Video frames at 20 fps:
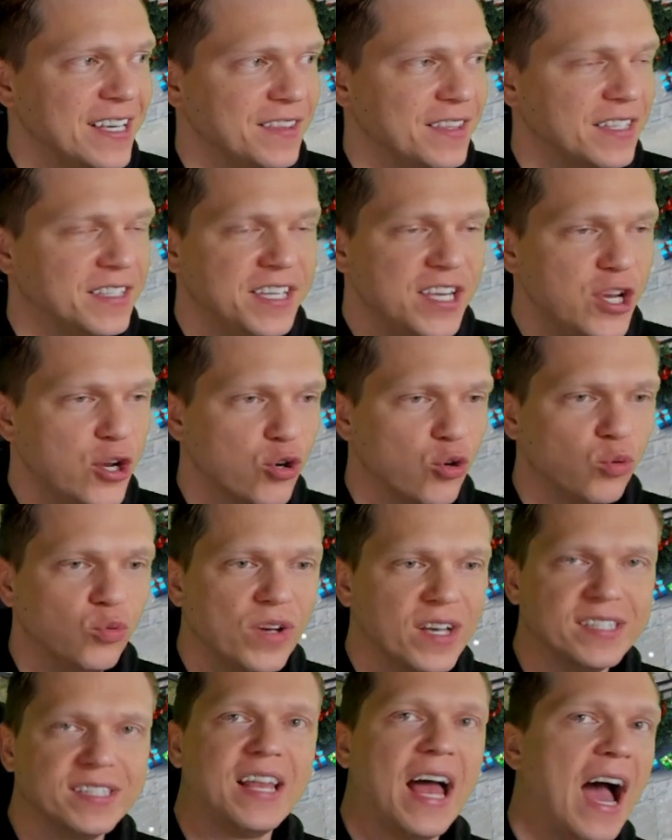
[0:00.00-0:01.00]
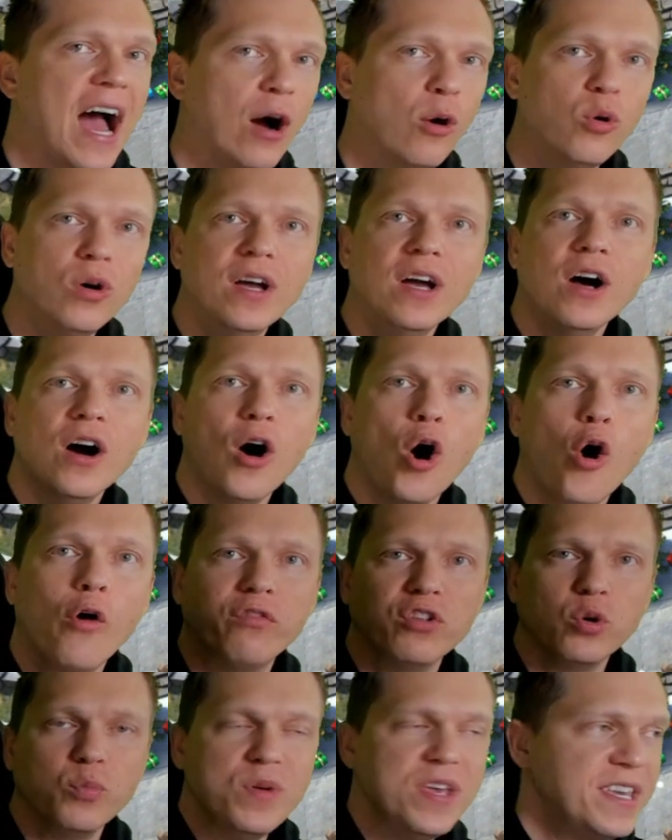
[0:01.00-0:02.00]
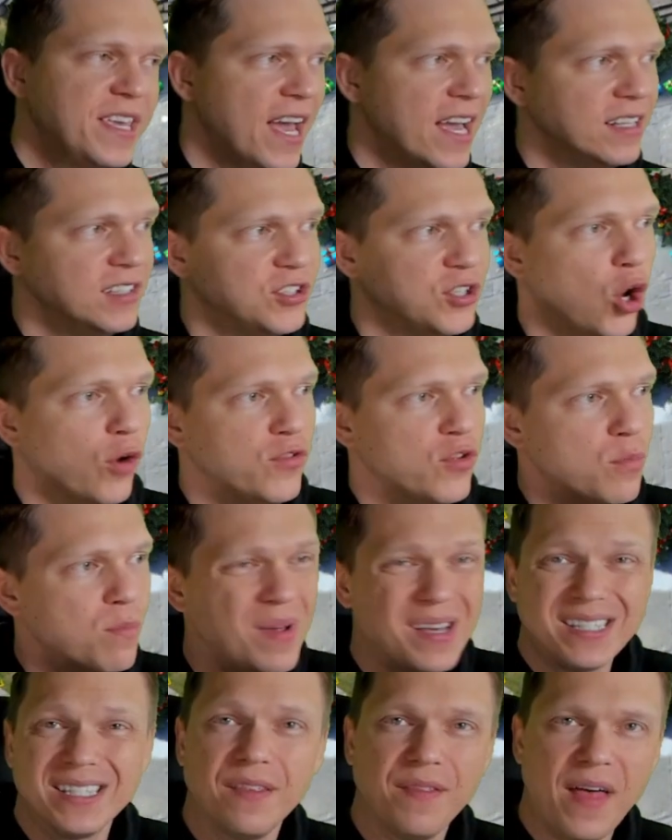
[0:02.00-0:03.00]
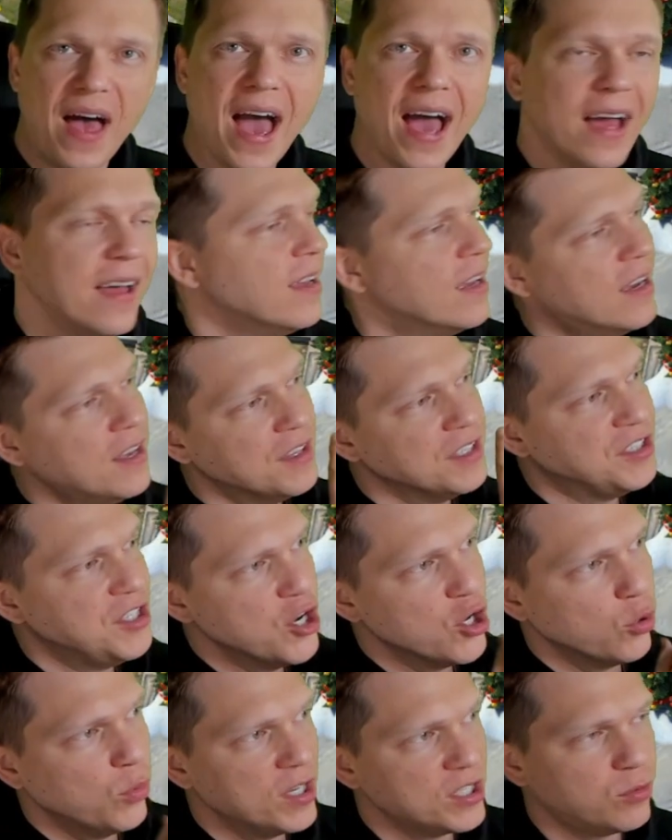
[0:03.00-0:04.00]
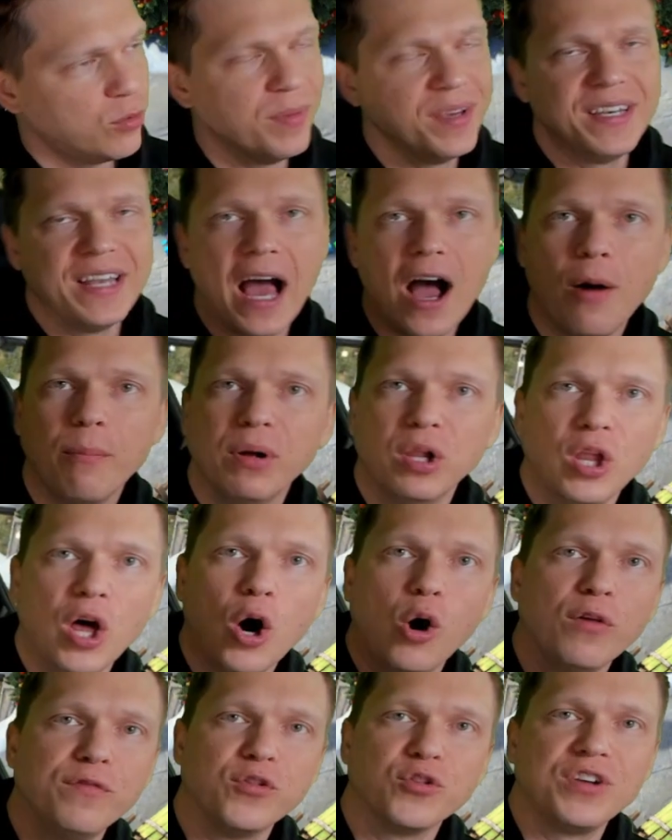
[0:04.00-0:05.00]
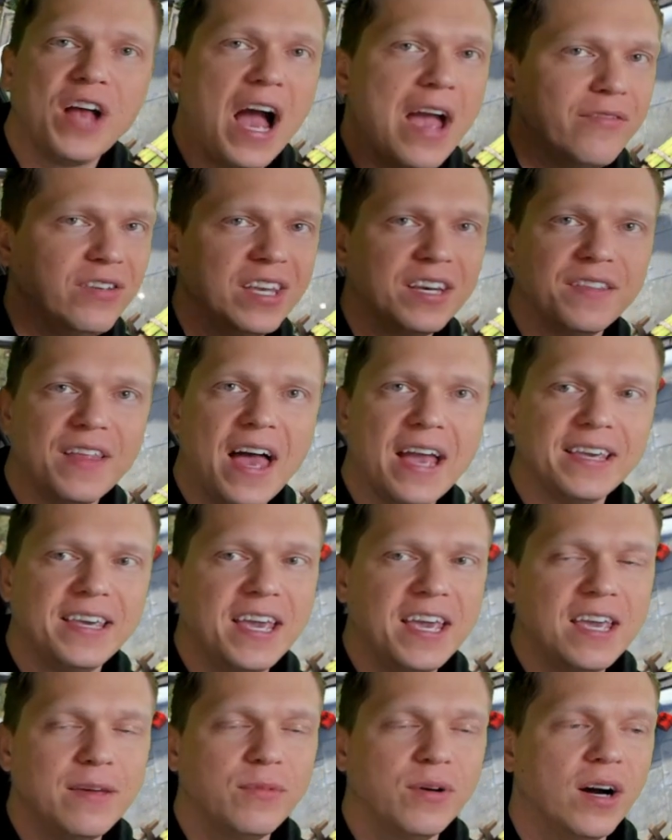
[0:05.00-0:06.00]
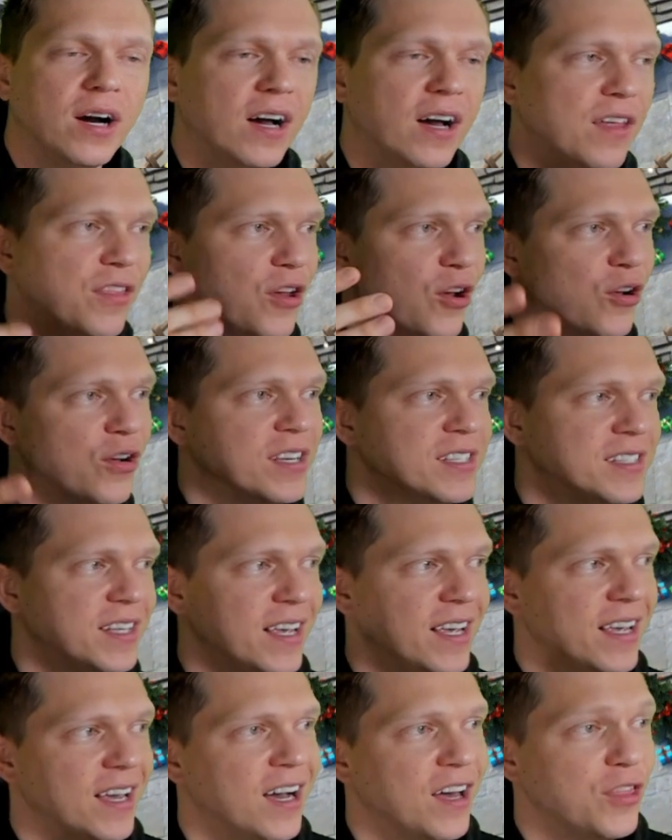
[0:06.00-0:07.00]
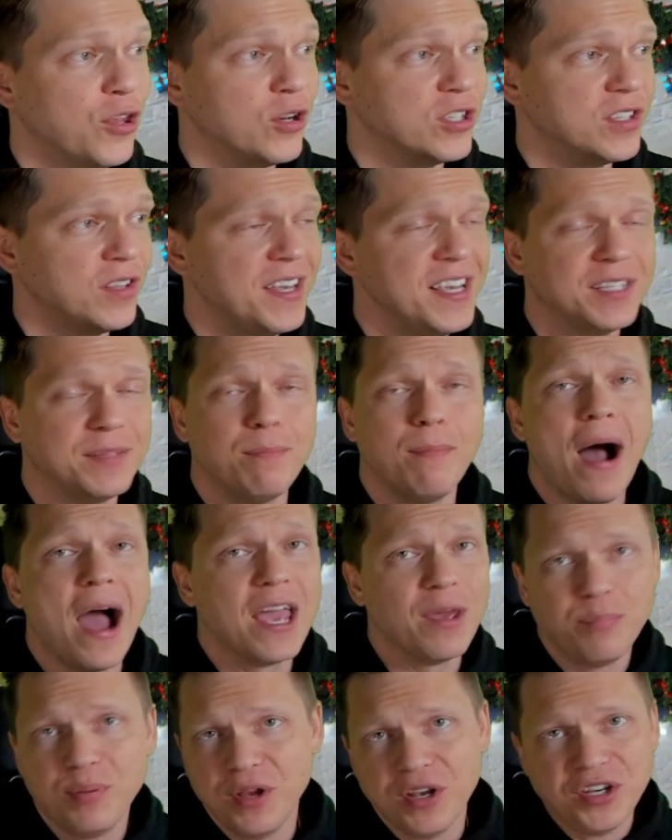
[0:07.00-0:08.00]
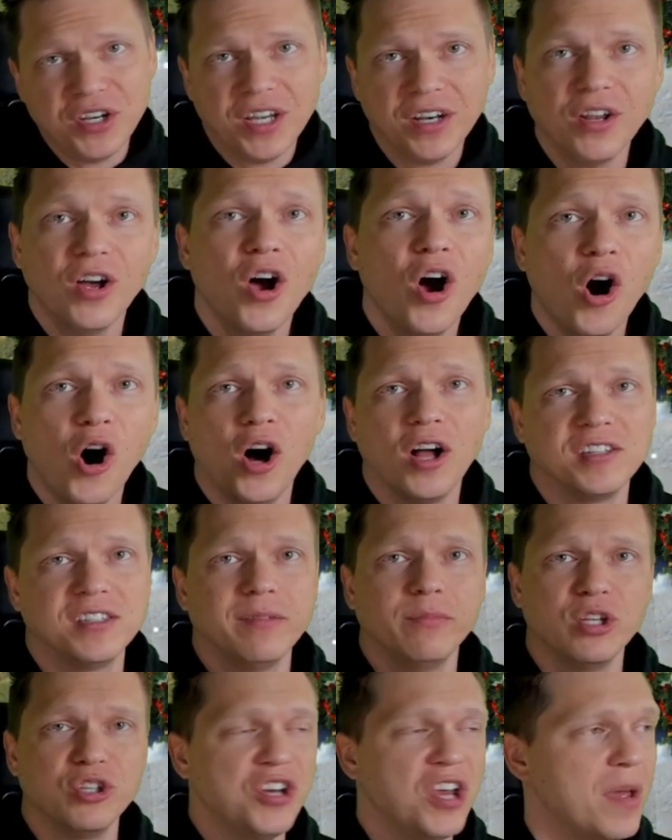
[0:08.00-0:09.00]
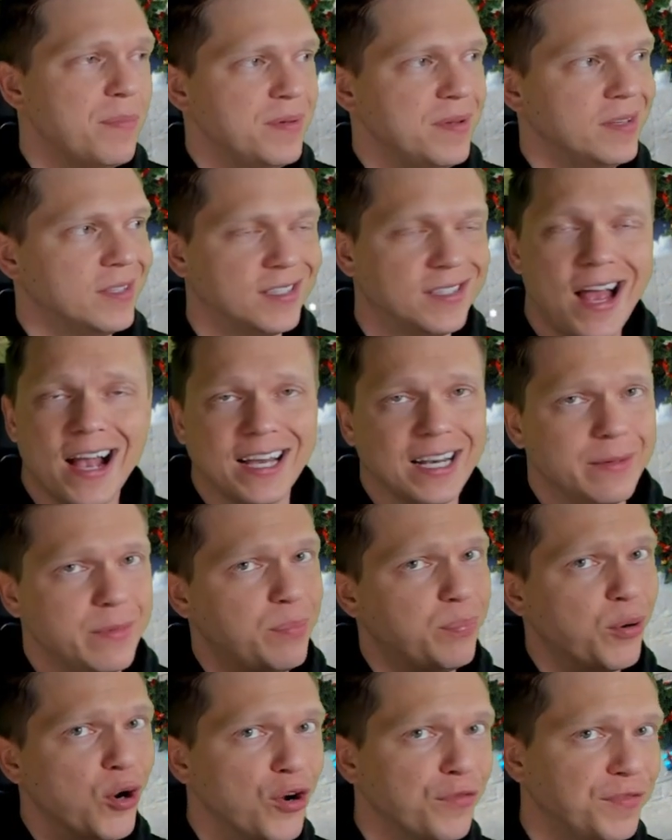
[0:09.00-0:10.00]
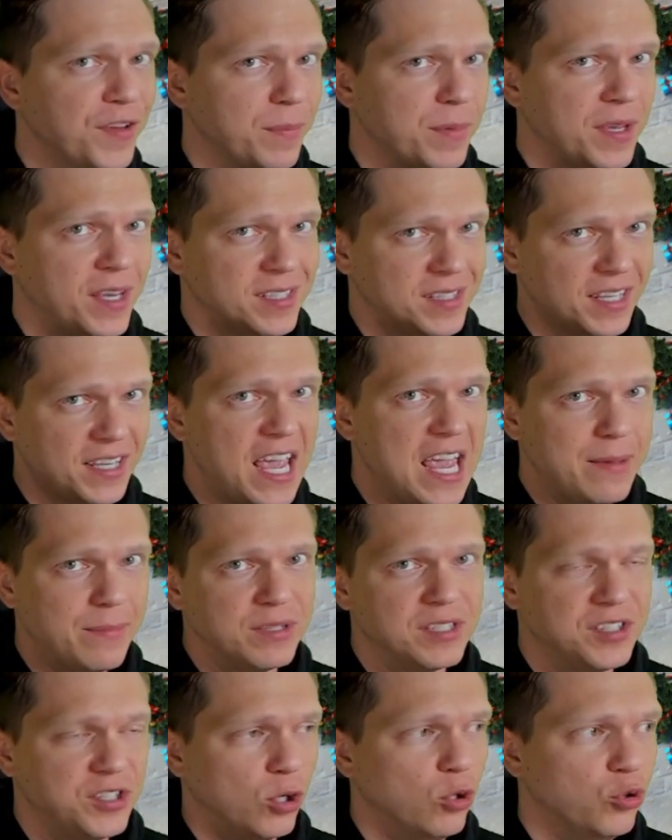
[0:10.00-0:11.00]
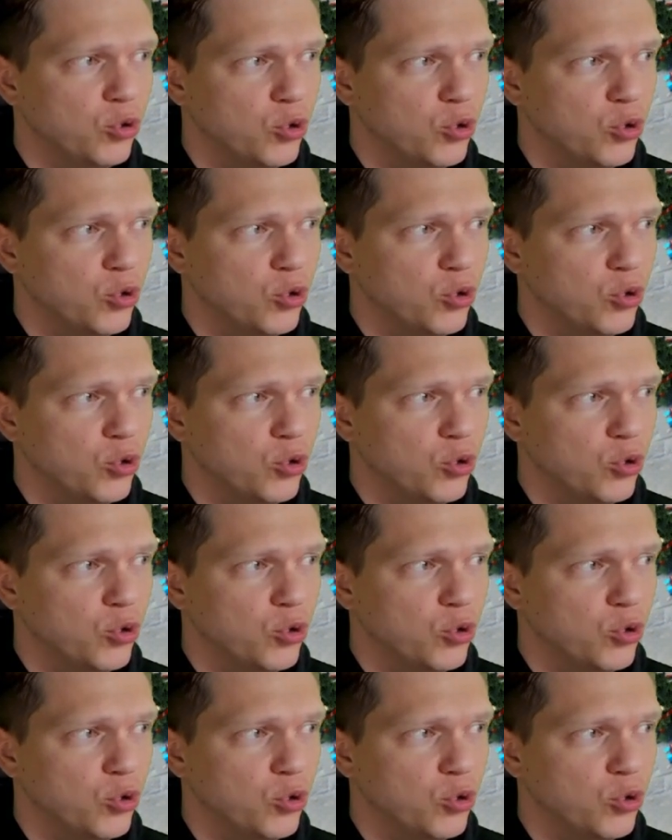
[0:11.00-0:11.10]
get the tier list out over the weekend, so if you missed that, the tier list will be down below. If you're diving into that game, uh, there is a uh, there's at least my opinion on some of the champions. It's not going to be perfect because the game is still